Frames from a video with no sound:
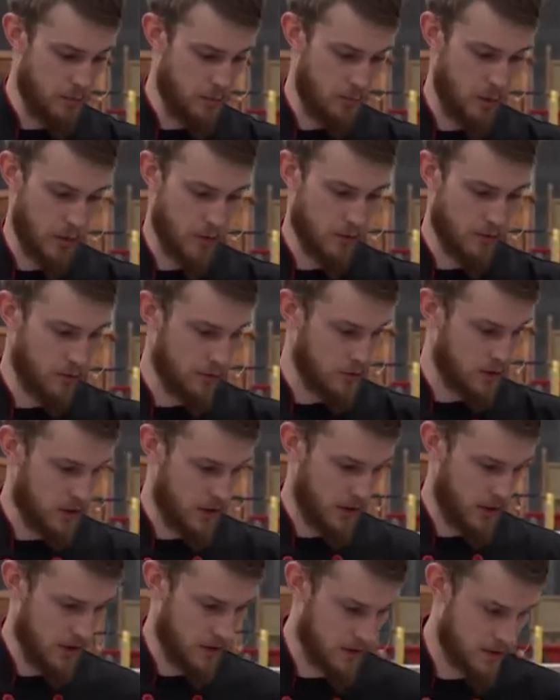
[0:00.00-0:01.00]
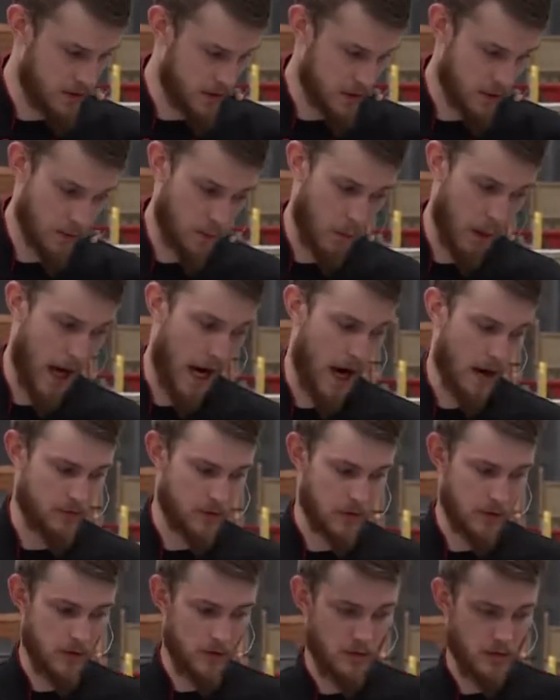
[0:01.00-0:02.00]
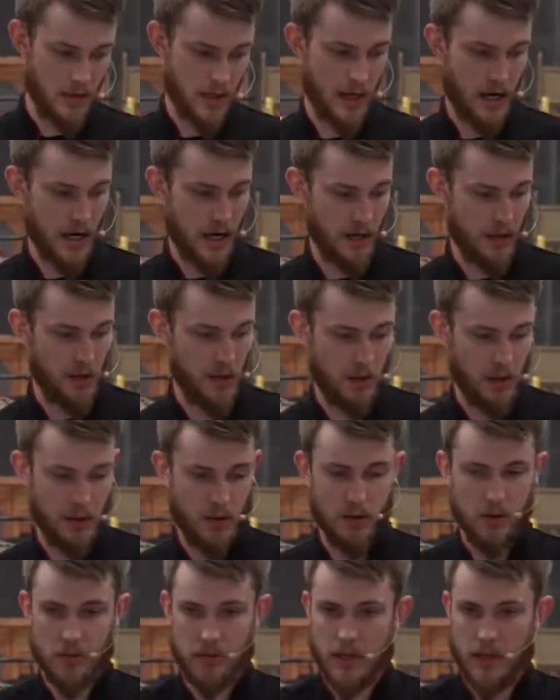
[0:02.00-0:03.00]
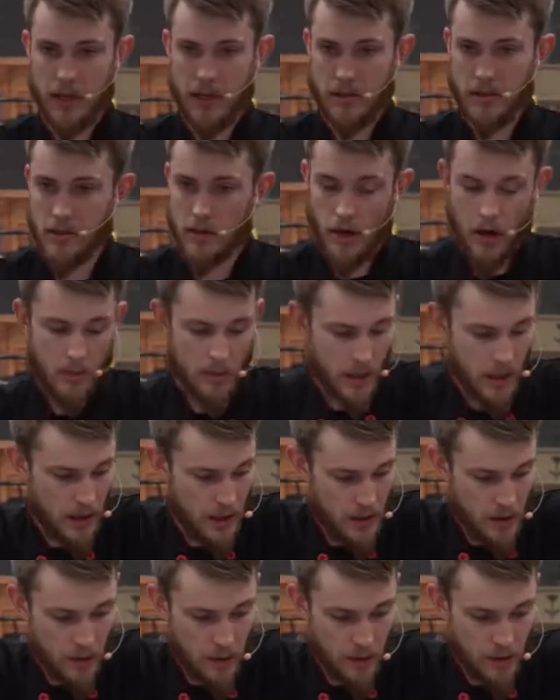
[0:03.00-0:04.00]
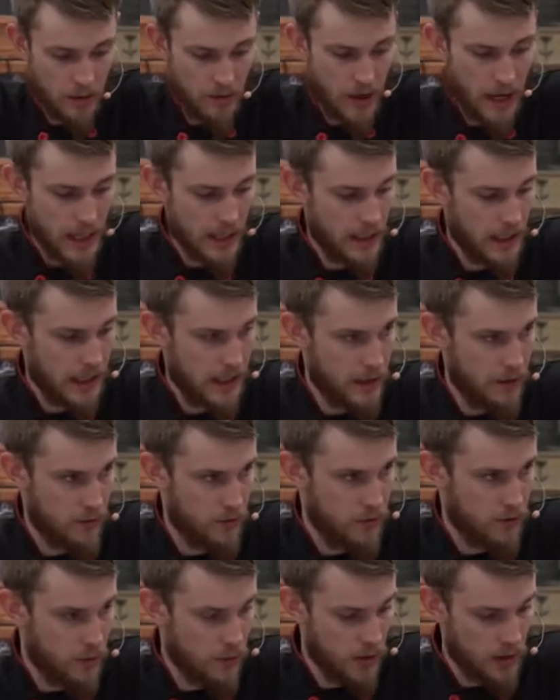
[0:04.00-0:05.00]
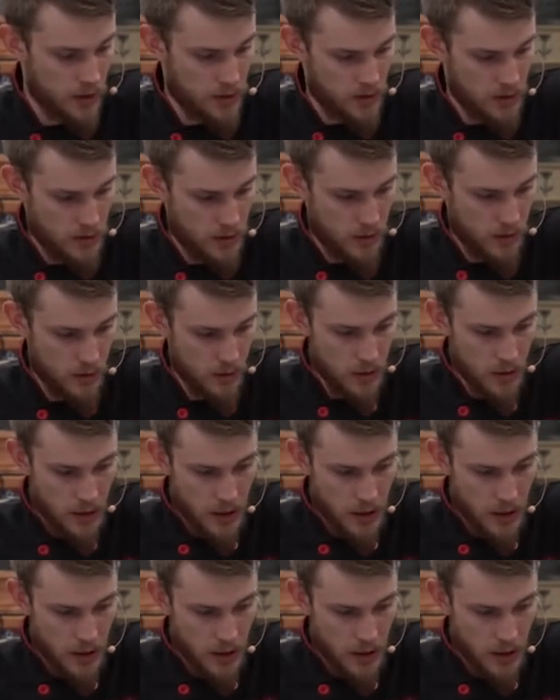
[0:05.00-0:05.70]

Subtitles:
Beautiful cheese. You don't have to use that. You can use like a Tome or a raclette if you wanted to.